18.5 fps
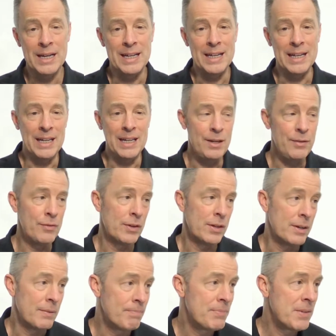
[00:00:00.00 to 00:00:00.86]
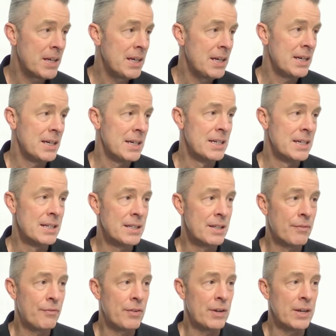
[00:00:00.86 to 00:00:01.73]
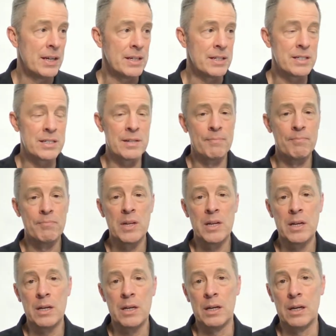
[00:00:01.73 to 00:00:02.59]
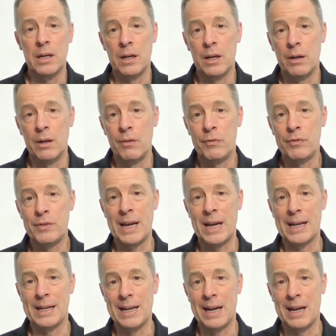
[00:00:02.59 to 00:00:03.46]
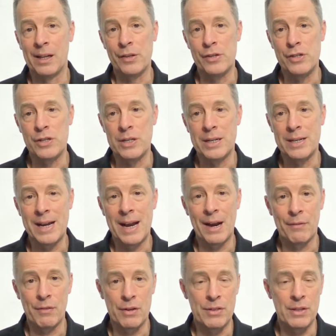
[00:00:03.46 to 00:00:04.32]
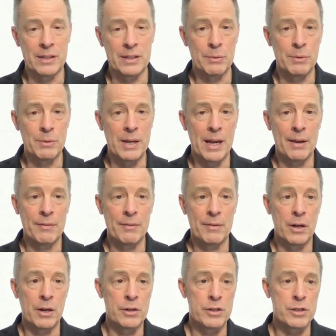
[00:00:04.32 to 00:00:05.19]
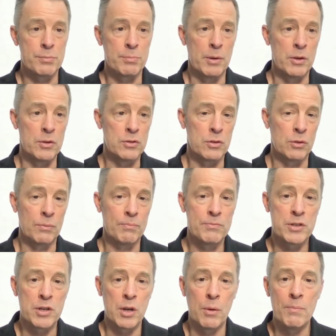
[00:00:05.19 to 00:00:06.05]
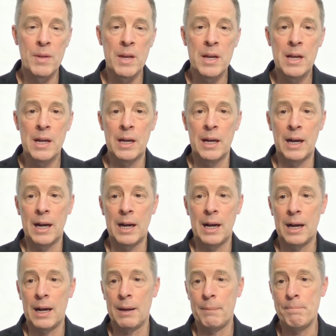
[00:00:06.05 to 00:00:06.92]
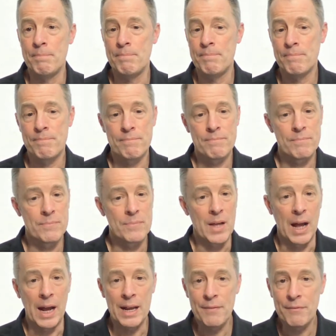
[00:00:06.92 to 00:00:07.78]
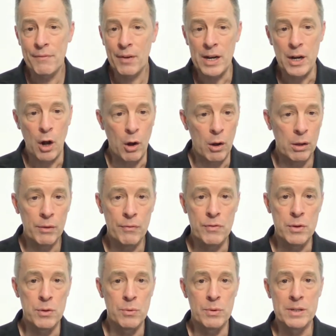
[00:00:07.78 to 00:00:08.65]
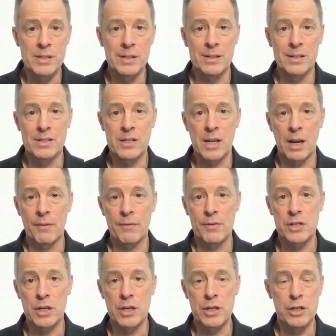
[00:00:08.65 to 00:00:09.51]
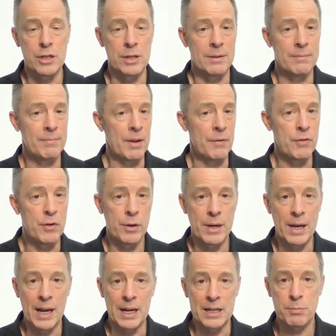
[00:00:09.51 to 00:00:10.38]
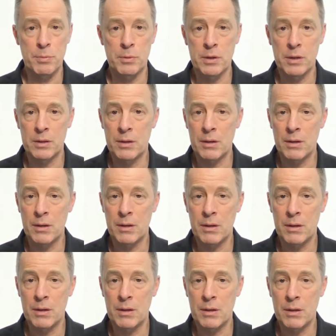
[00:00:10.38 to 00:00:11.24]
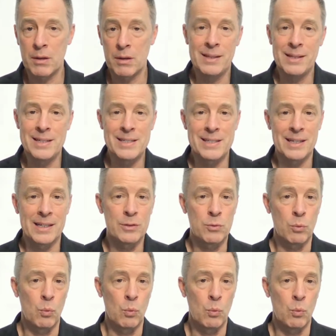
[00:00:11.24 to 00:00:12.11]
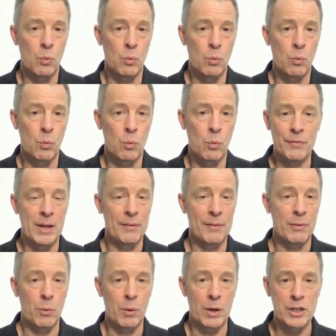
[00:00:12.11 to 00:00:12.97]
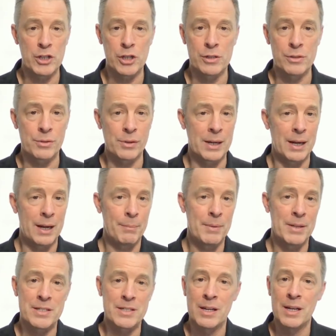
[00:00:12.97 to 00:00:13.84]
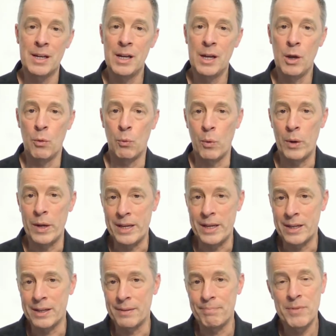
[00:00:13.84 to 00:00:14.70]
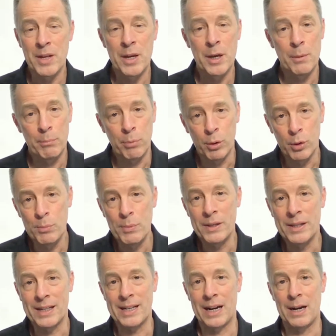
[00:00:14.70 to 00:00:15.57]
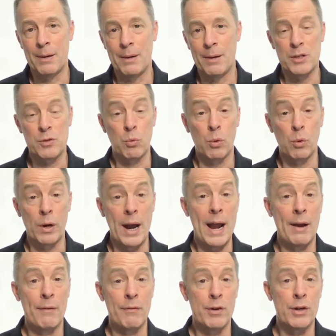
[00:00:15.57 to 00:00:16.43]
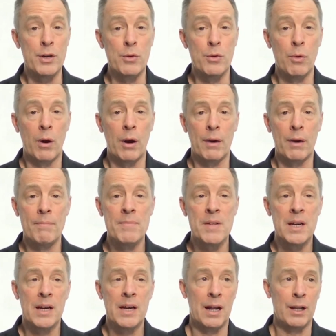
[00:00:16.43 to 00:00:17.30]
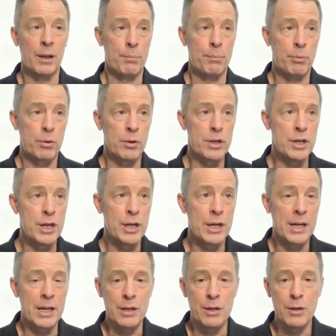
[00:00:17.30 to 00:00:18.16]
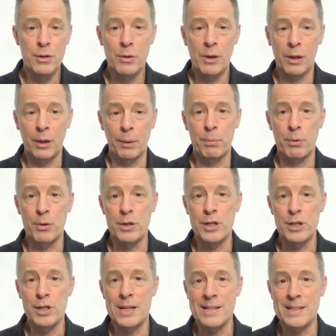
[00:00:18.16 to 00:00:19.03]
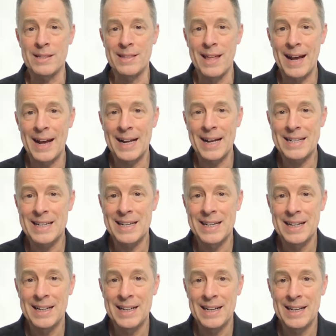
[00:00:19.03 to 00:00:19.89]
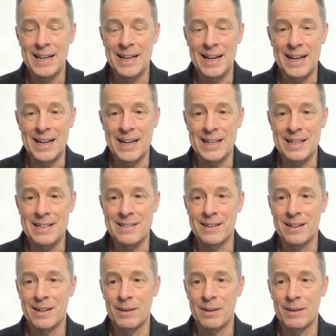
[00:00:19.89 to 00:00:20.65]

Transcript: even in the face of technology and everything that we have at our disposal. So I invite all of you into this conversation. If you're an expert on any of these things, weigh in. If you have questions or comments, weigh in. Put them in the comments wherever you are. I'll appreciate you. I'll appreciate that. And